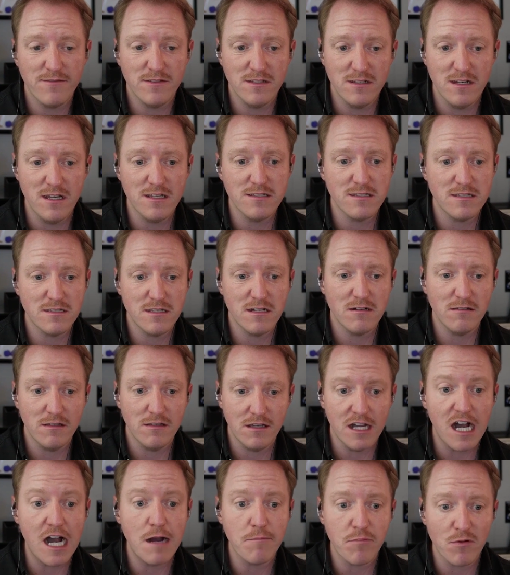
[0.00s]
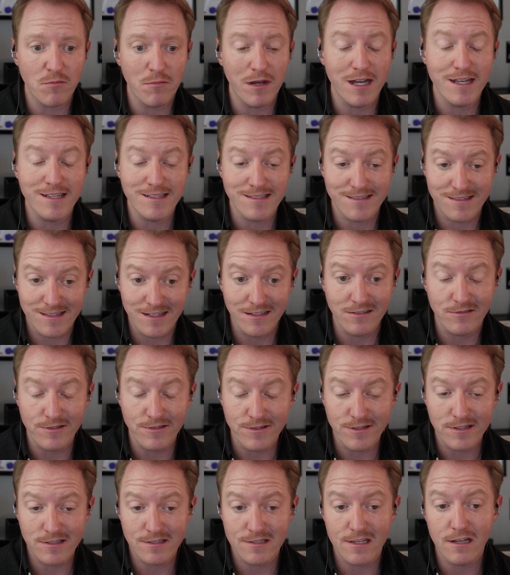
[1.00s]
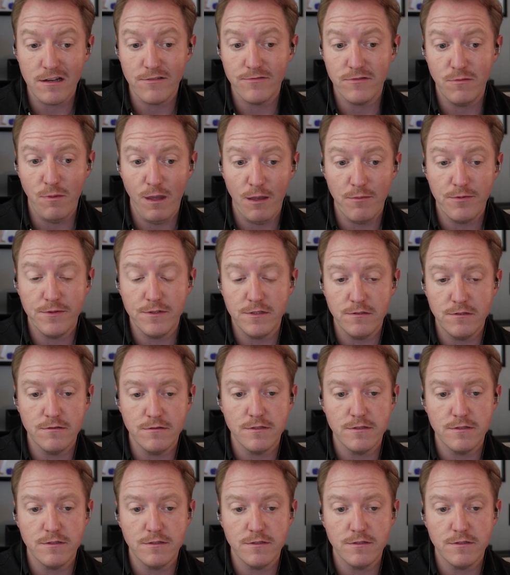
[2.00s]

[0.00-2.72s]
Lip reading: to necessarily compromise Signal itself to be able to do